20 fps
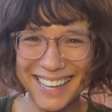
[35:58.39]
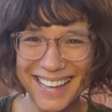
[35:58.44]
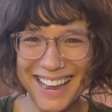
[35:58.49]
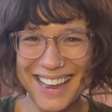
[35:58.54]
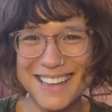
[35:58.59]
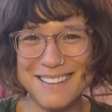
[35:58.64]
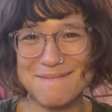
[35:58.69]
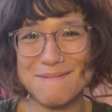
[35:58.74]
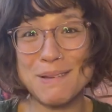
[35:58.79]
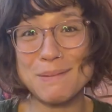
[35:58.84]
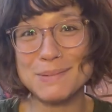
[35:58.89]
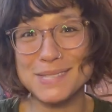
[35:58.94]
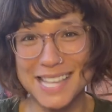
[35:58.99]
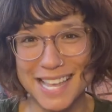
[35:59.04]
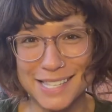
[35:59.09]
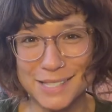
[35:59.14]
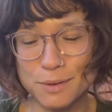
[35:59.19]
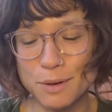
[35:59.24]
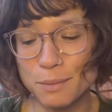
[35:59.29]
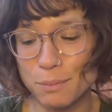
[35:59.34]
I am
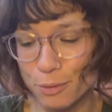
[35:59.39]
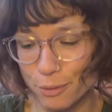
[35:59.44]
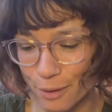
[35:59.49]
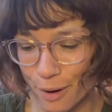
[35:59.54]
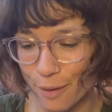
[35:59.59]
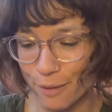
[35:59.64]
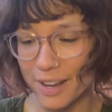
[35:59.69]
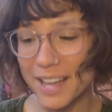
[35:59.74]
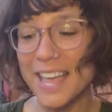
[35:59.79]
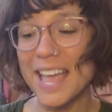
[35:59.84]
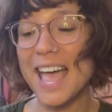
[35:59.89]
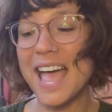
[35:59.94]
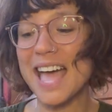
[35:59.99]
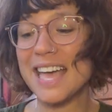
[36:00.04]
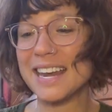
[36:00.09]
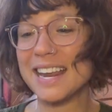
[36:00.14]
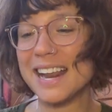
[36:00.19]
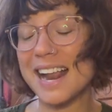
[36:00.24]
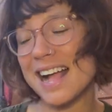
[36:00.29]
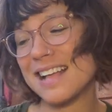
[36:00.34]
obsessed with Baroque,
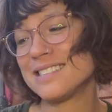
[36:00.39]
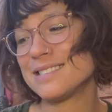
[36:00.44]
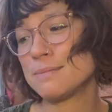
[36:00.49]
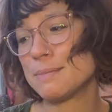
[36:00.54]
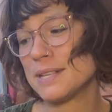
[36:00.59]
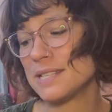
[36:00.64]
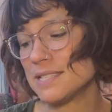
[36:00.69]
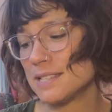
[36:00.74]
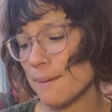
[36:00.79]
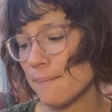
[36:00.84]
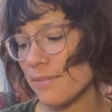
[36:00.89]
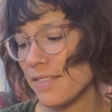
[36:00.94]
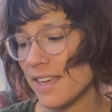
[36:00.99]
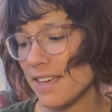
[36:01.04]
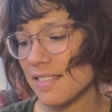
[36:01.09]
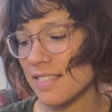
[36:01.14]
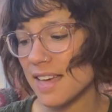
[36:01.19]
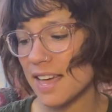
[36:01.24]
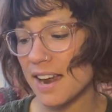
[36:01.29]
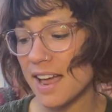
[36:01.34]
and it has been
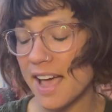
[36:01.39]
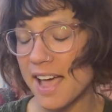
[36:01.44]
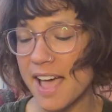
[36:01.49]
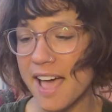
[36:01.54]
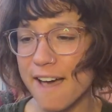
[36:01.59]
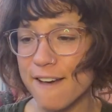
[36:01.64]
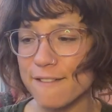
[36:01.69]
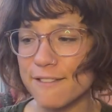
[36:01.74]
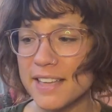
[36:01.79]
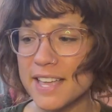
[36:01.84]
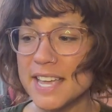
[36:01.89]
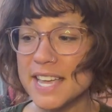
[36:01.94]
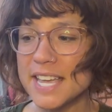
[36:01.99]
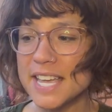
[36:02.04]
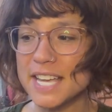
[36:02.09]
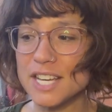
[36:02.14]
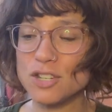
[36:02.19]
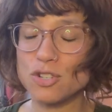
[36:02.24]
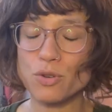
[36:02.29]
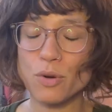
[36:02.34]
something that I have
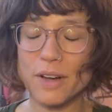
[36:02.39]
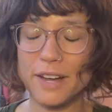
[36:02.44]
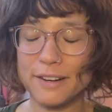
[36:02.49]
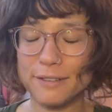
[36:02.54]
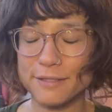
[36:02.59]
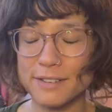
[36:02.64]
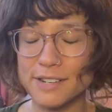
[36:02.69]
enjoyed for